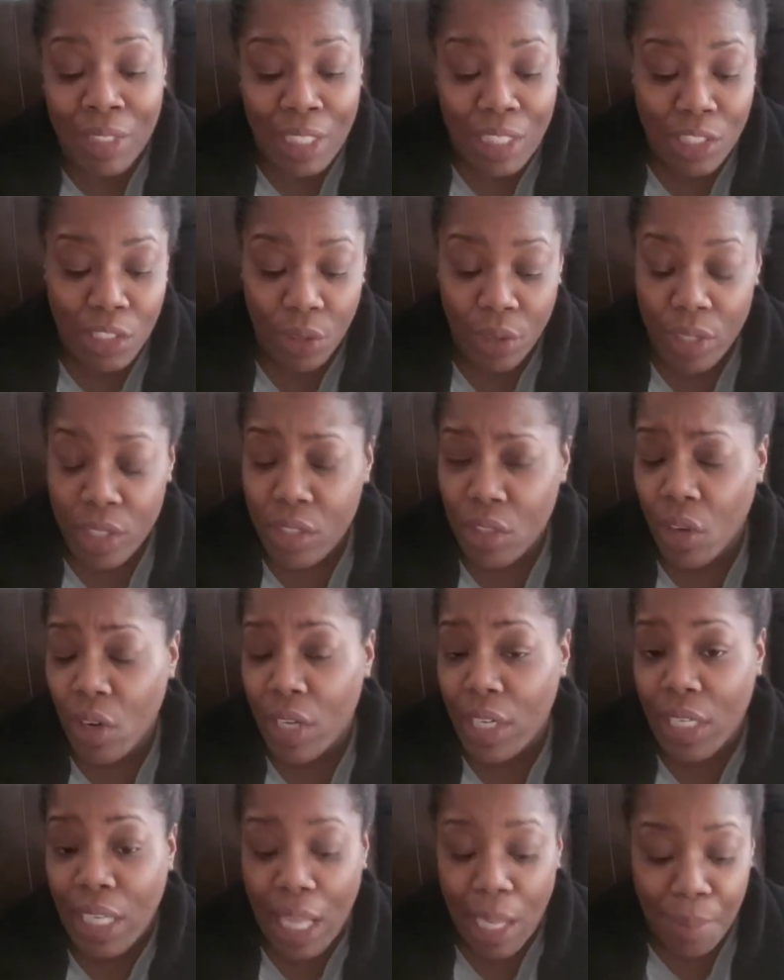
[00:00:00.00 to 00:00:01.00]
So he
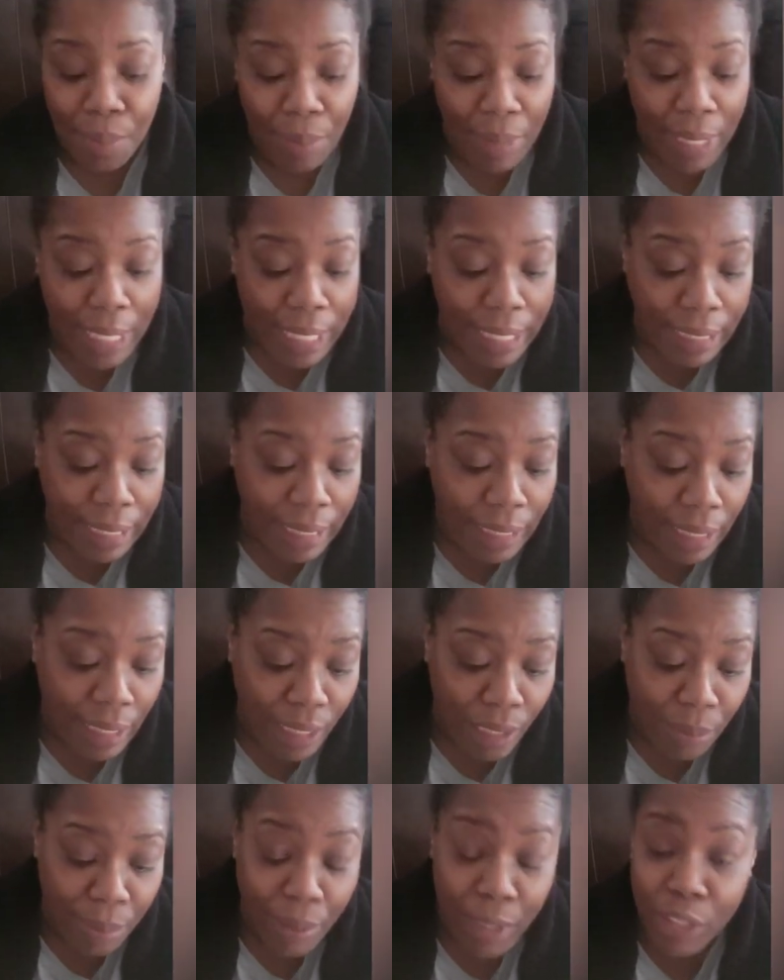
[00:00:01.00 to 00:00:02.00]
started like mingling a
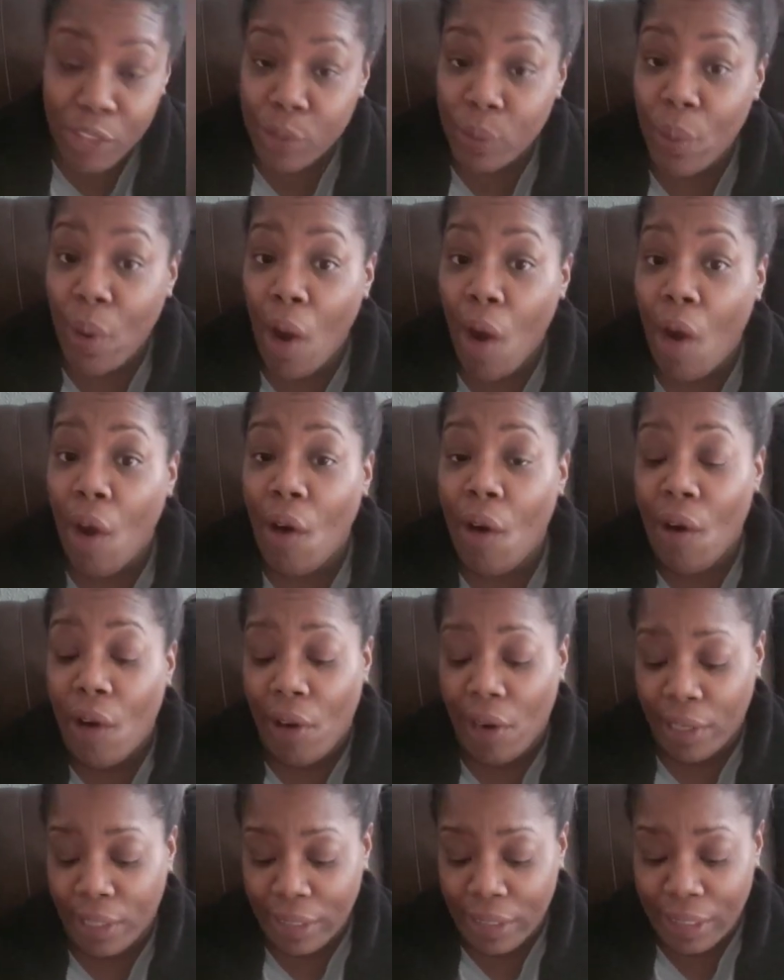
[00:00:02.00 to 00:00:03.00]
little bit too
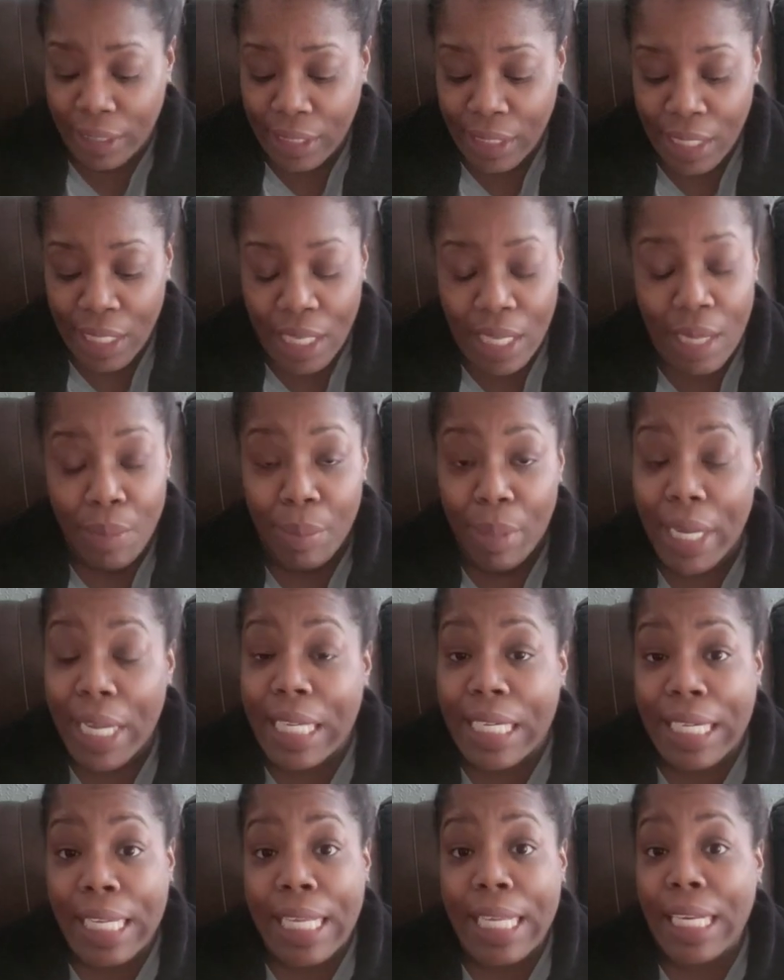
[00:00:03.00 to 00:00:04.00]
hard, but he
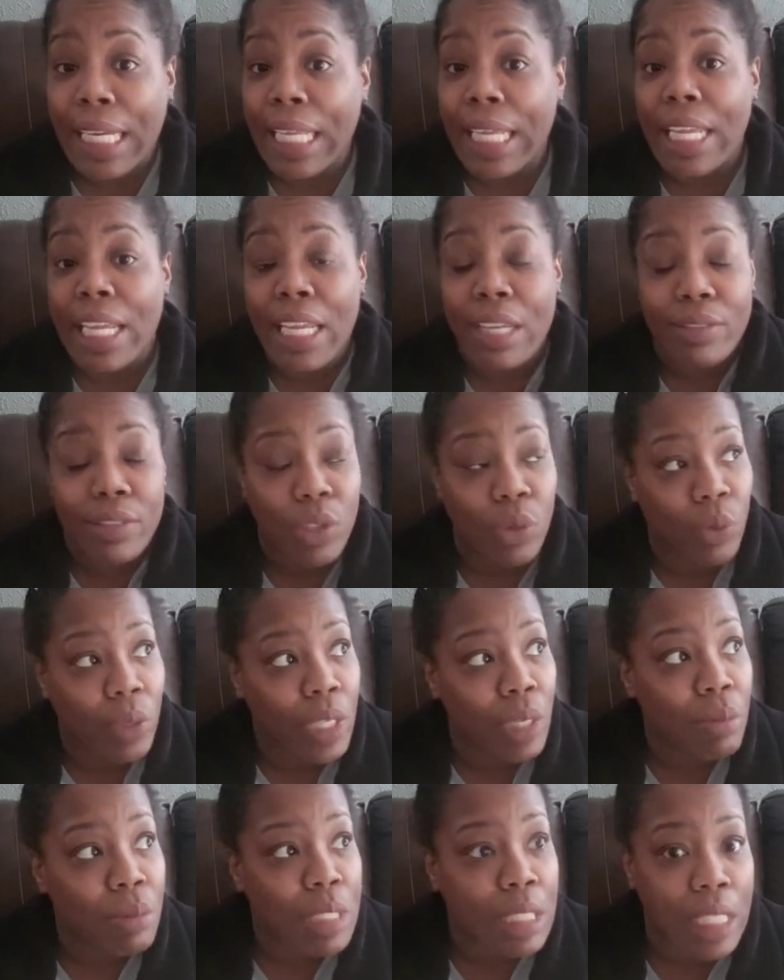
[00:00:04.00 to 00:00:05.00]
did leave. So when
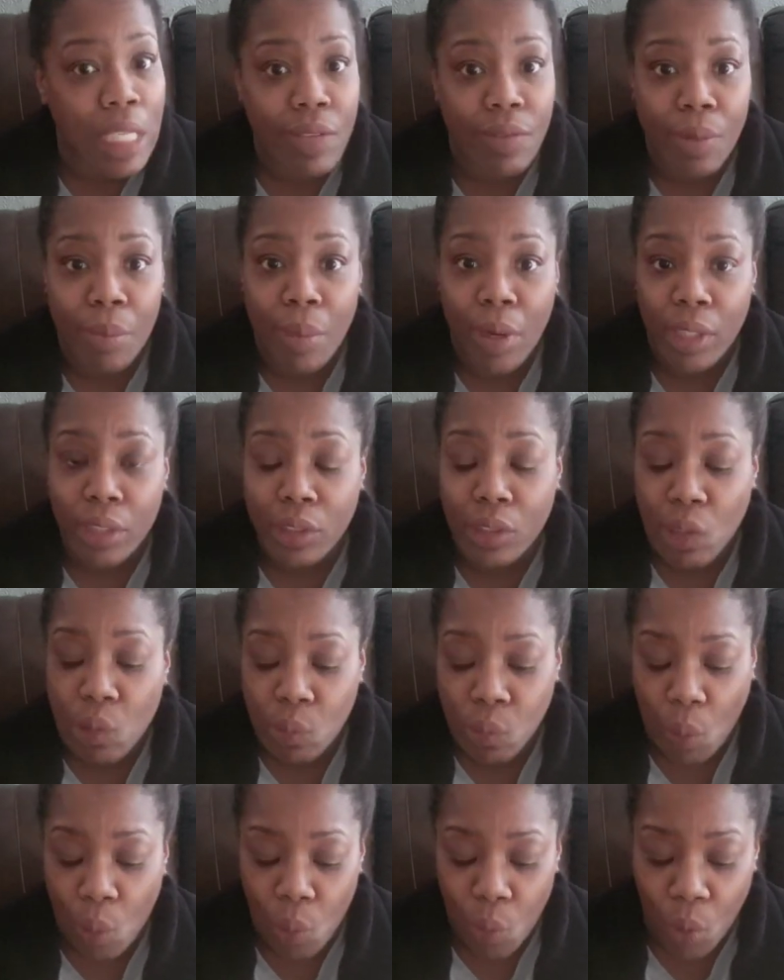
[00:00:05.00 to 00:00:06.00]
he was leaving, Marceau
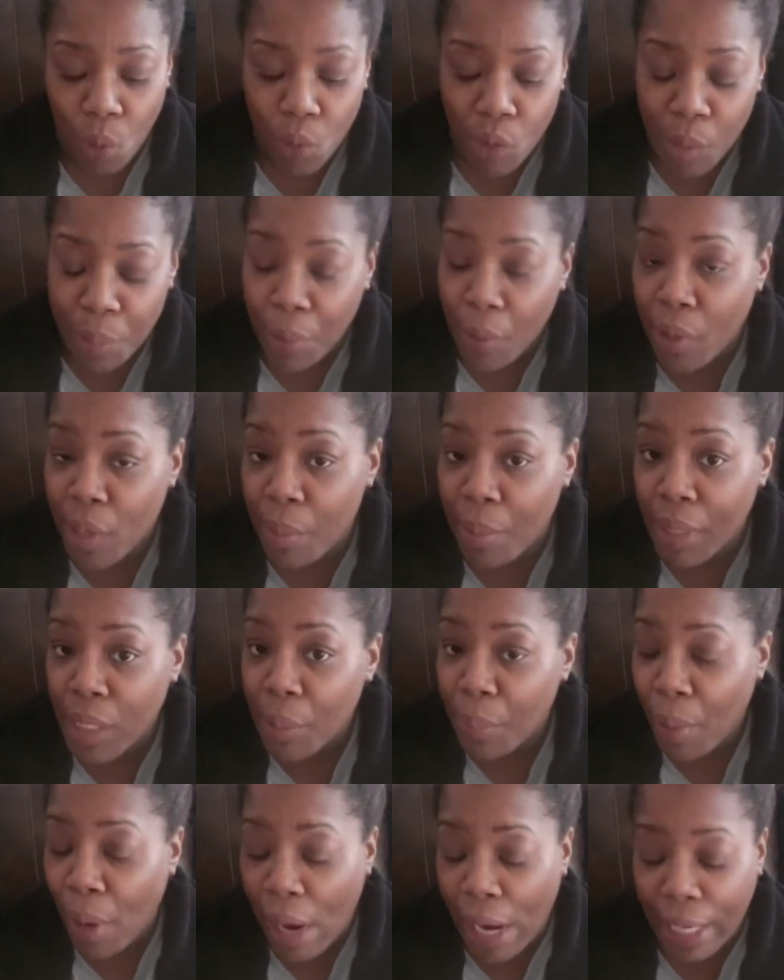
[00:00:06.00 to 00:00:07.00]
rolled up on him in the
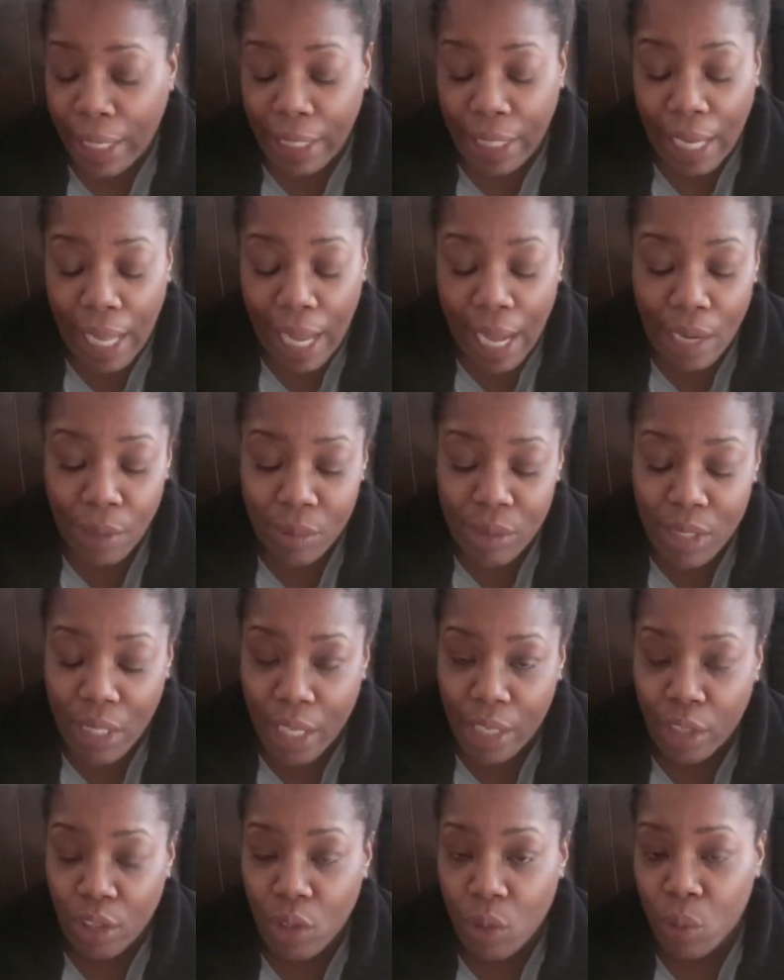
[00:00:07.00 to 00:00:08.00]
parking lot and was
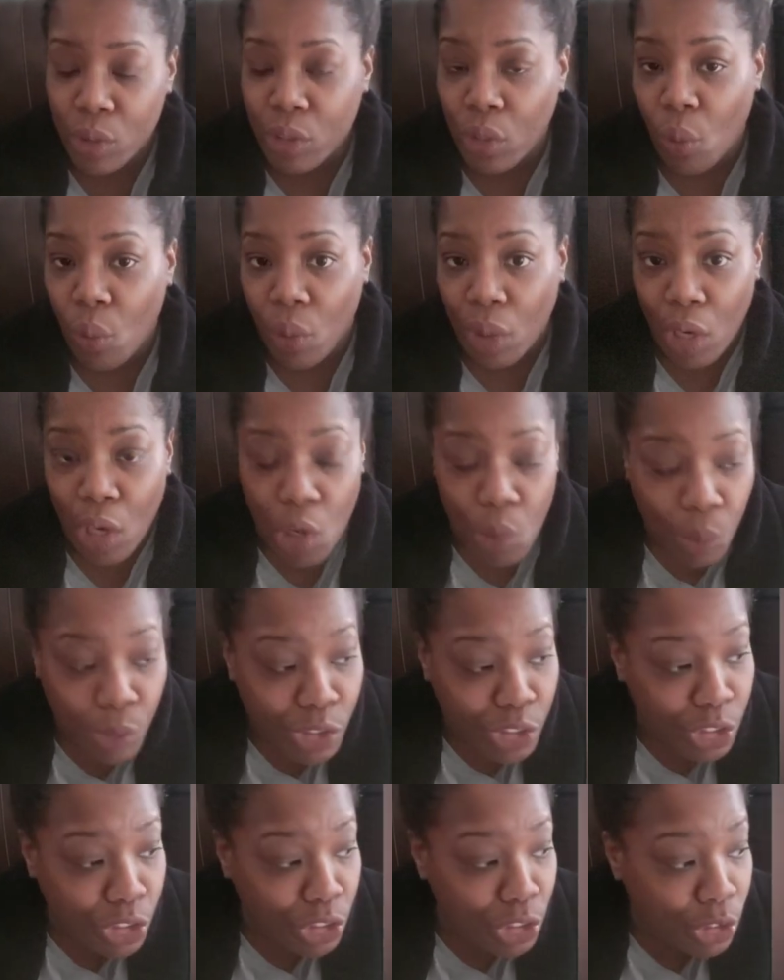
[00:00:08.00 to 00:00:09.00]
like, you know, what's going on
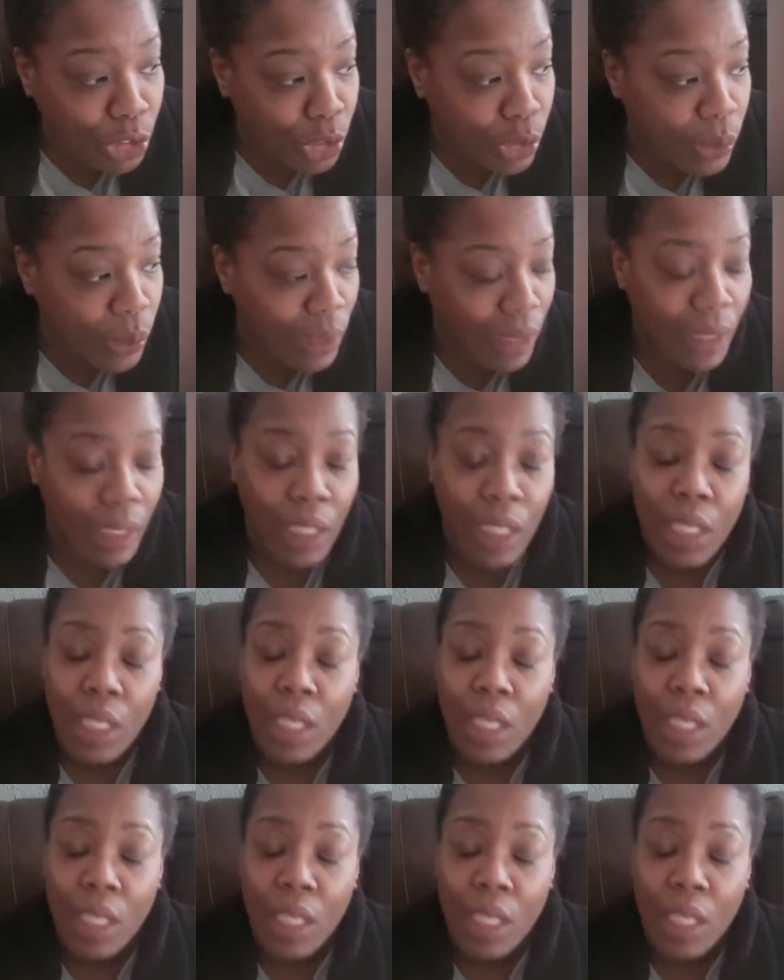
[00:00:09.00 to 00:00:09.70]
with you? And,